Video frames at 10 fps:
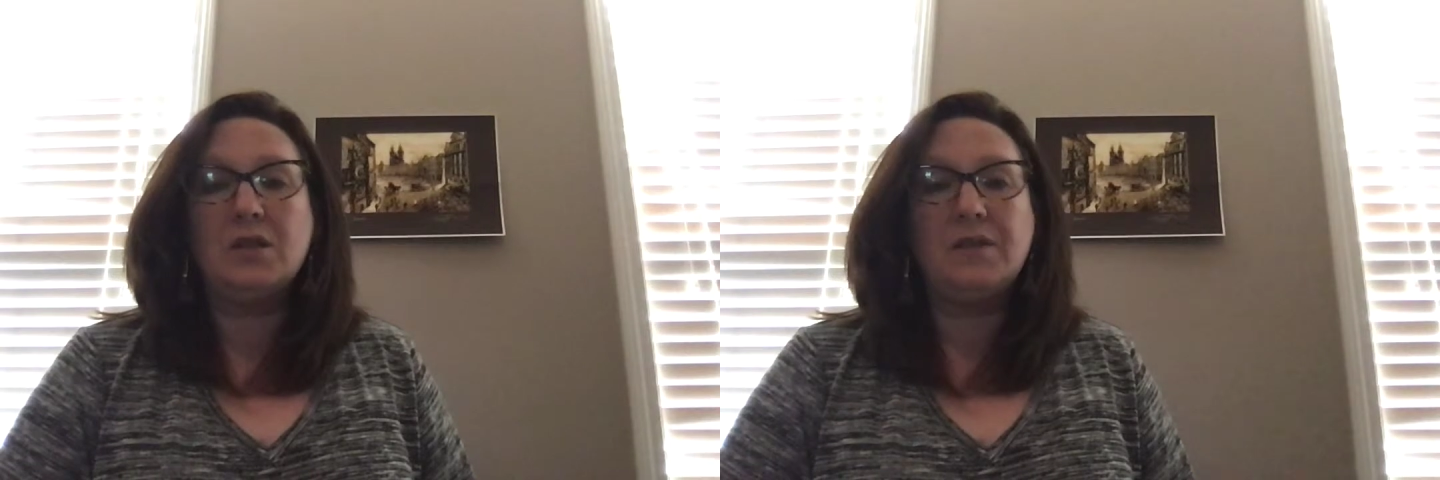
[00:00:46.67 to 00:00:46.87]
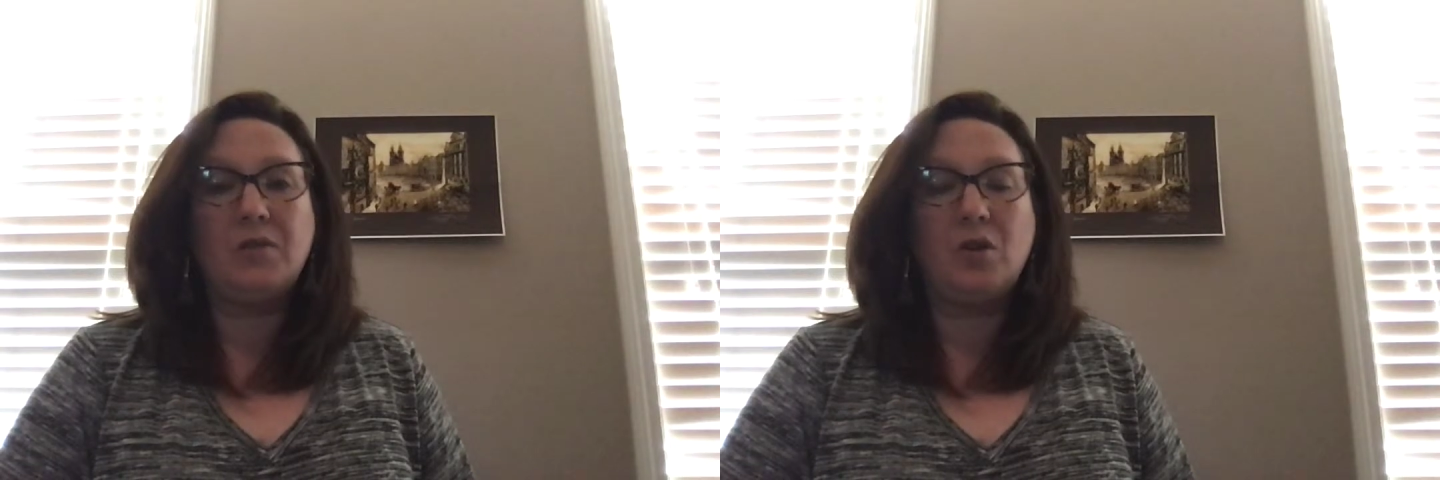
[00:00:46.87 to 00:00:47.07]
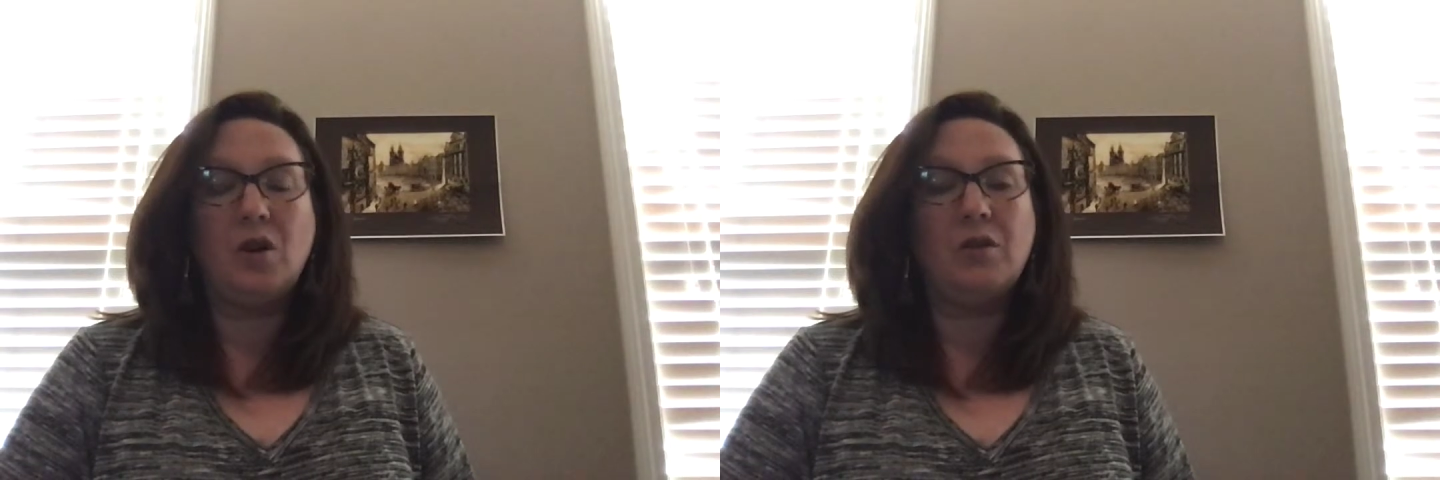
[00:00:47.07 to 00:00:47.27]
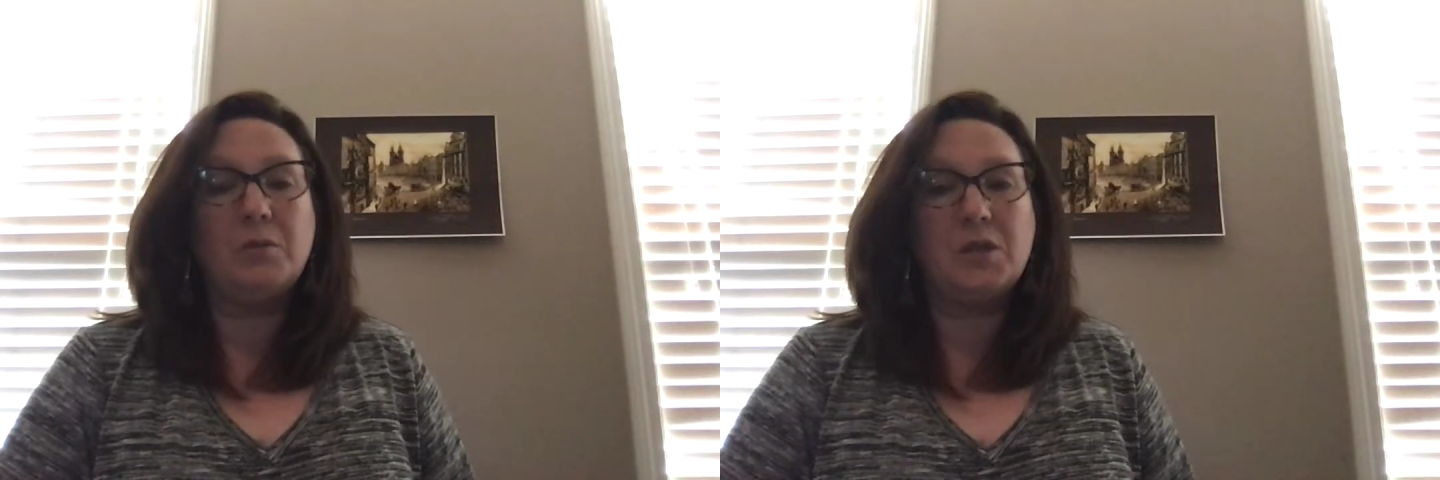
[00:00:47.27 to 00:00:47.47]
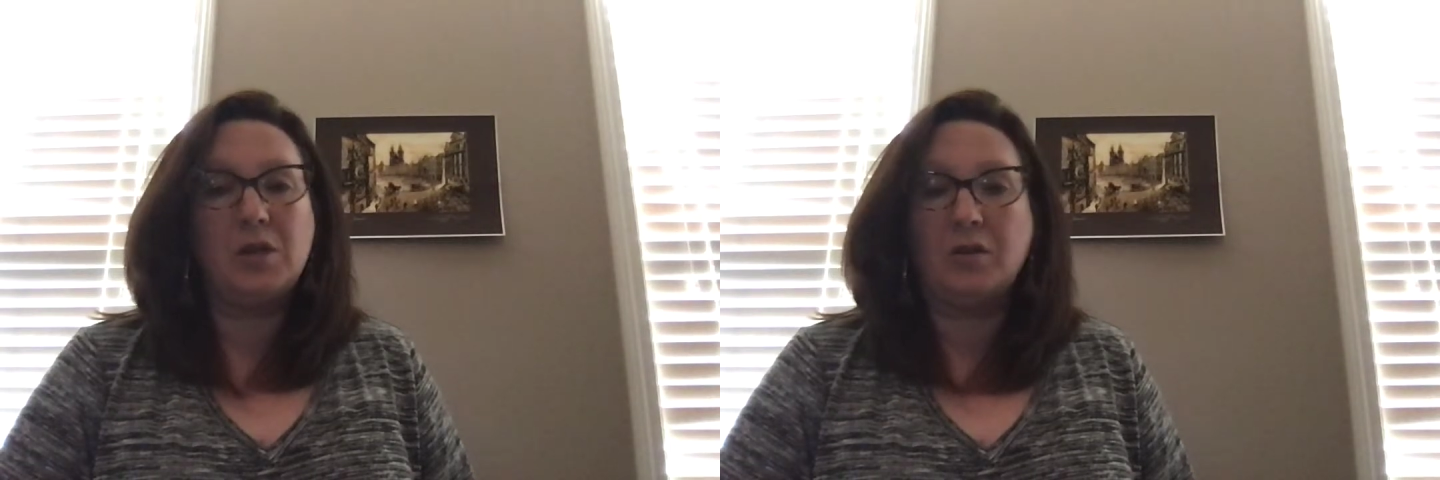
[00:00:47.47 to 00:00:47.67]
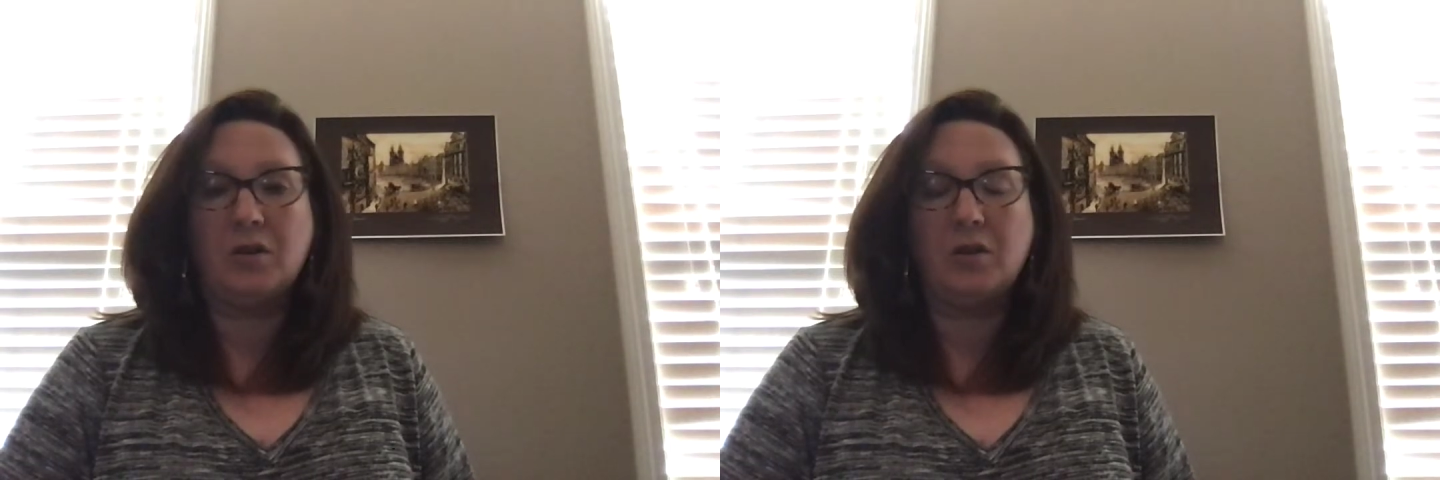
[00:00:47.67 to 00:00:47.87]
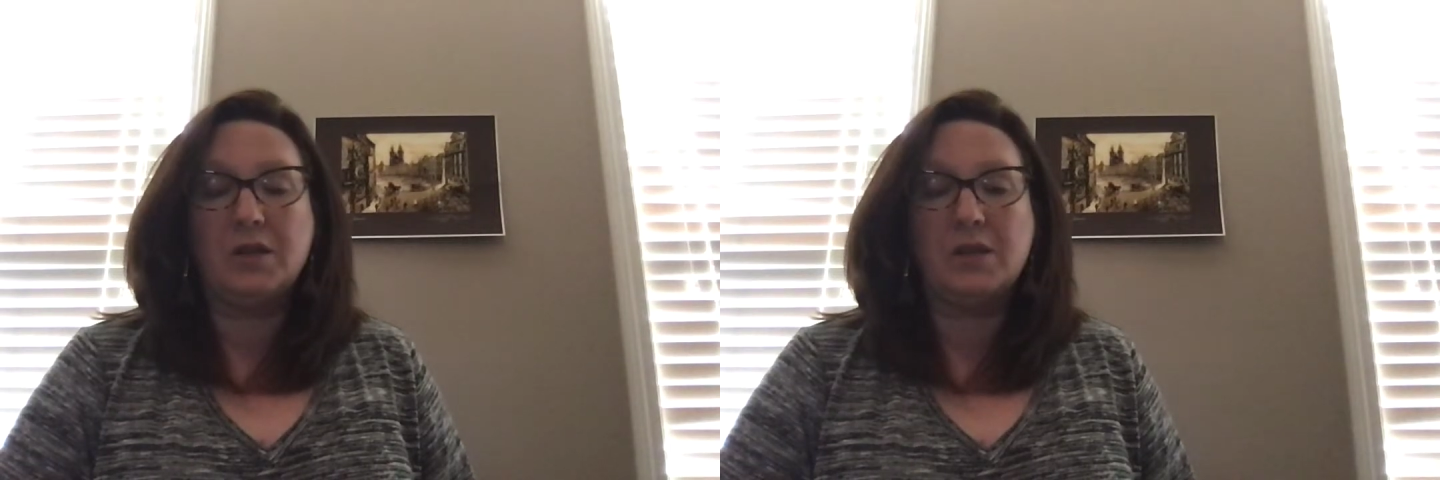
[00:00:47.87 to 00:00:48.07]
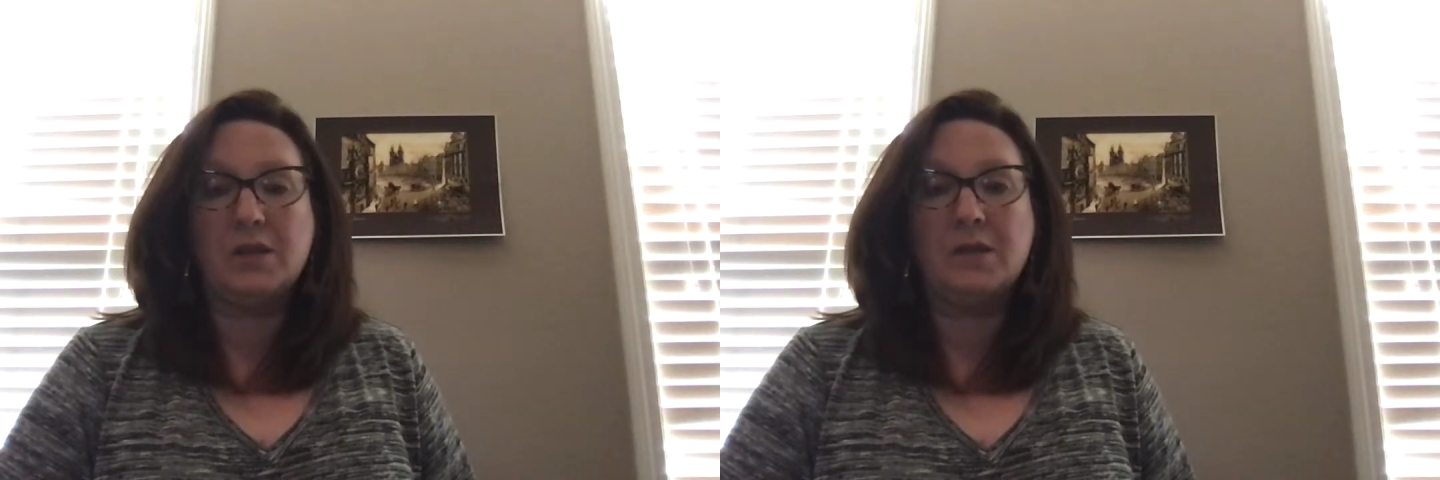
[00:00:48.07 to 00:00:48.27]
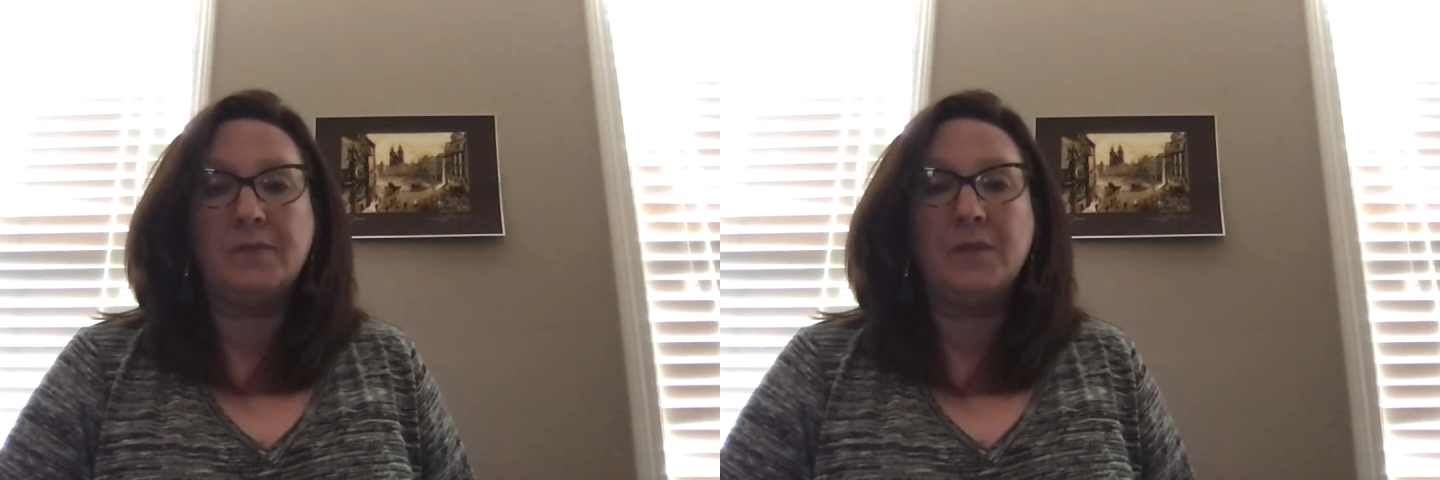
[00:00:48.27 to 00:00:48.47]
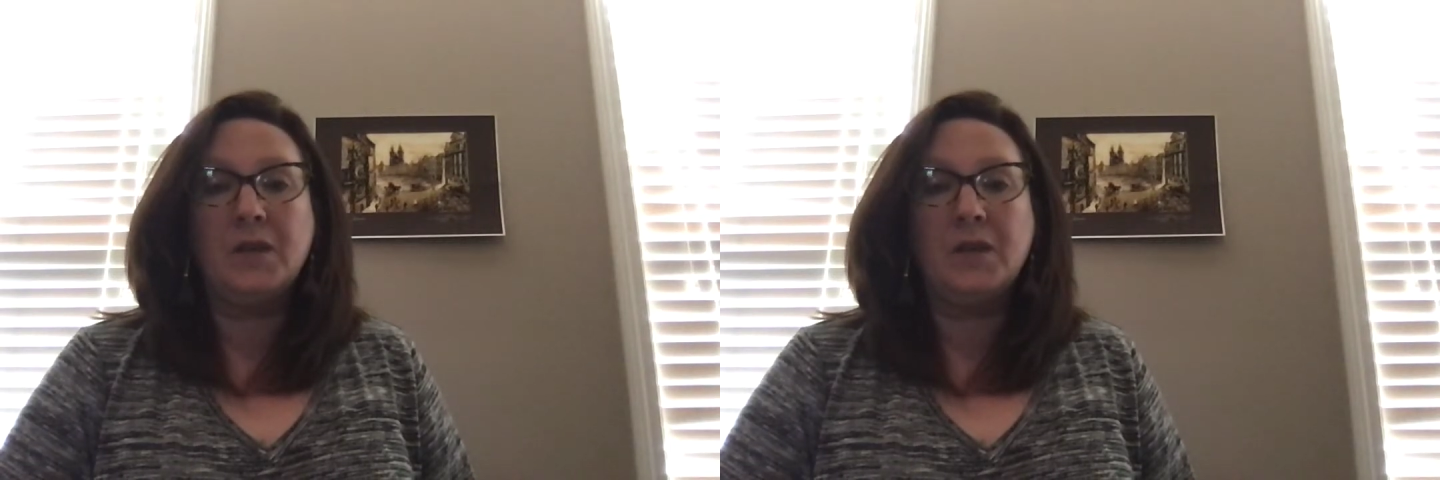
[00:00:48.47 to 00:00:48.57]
difficult the material is.